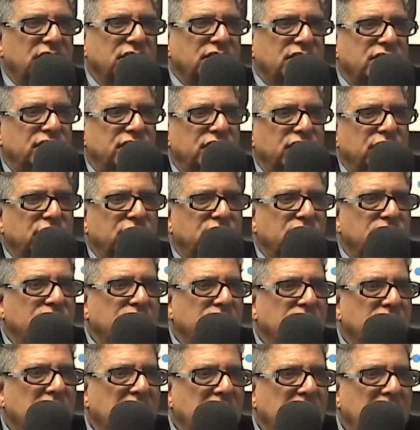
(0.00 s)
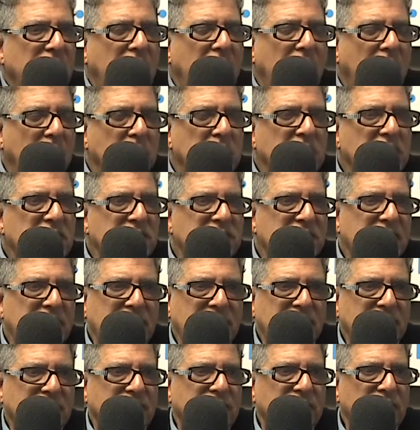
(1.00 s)
through Hubble
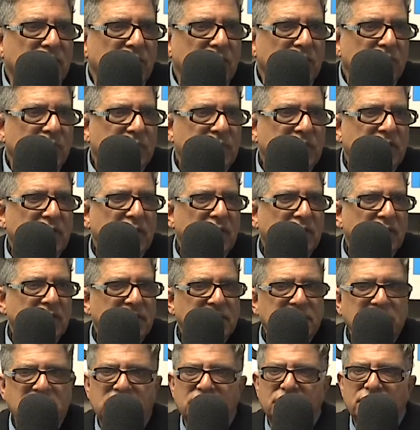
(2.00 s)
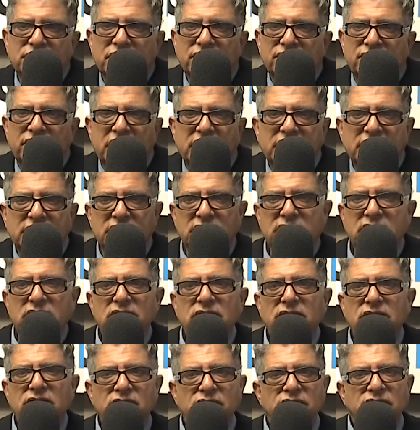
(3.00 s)
telescope and all this, and we're finding
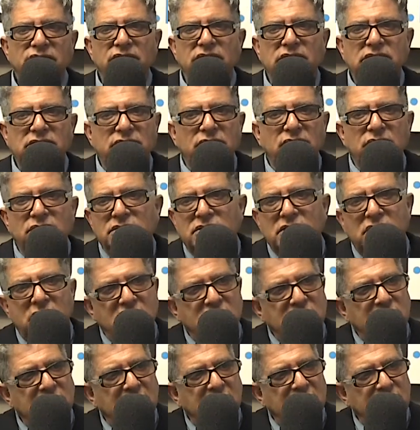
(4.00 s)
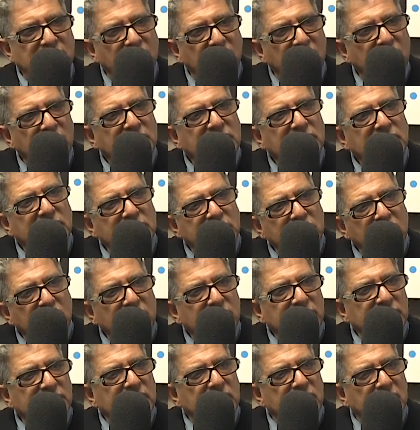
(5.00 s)
that the universe goes on and on and
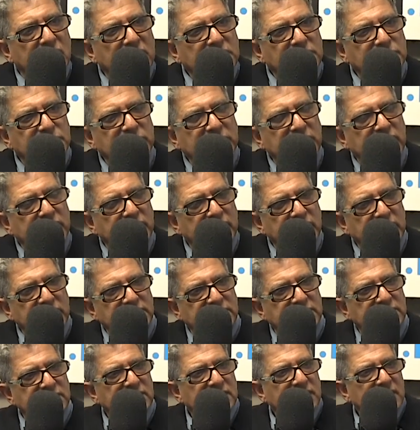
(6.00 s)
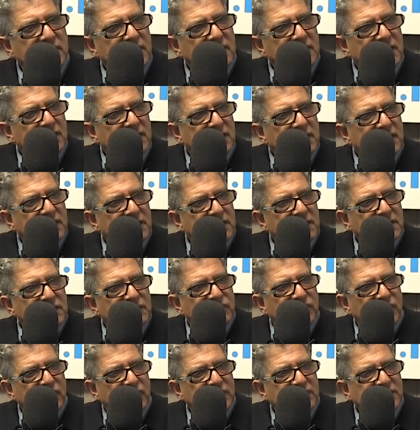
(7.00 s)
on. The cosmic horizon is
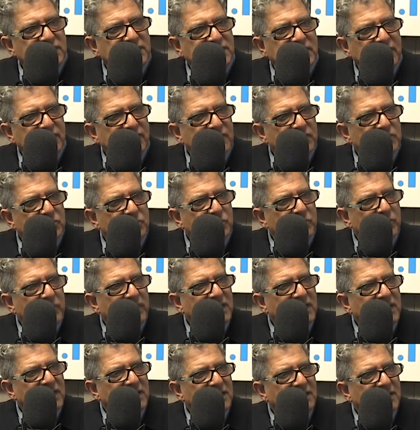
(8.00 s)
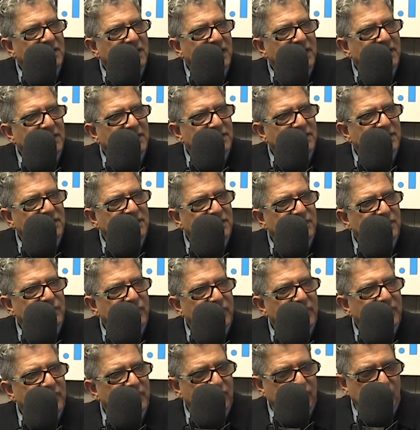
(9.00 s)
47 billion light years
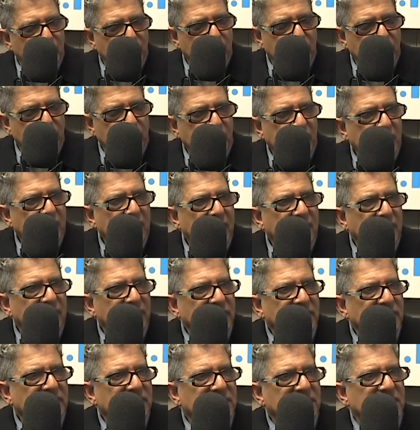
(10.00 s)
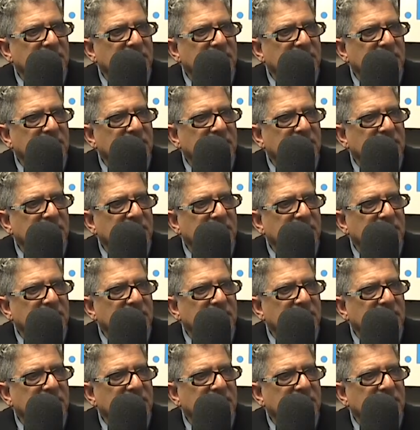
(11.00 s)
away from where we are having this